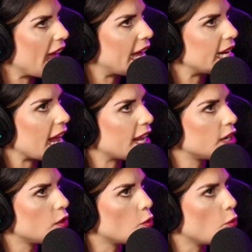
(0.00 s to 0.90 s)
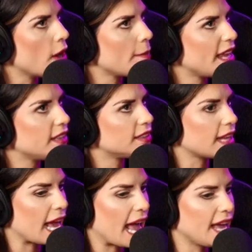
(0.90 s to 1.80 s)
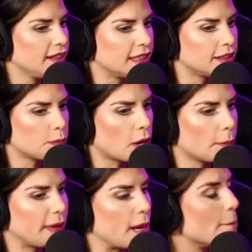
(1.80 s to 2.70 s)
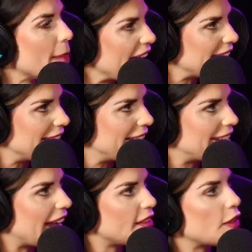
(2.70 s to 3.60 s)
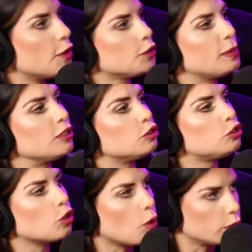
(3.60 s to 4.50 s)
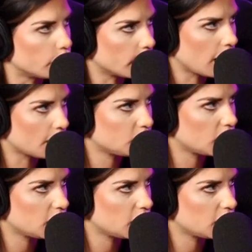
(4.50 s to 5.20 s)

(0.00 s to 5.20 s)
men and women's like eggs and sperm being mated and then those are being mm. sold for adoption?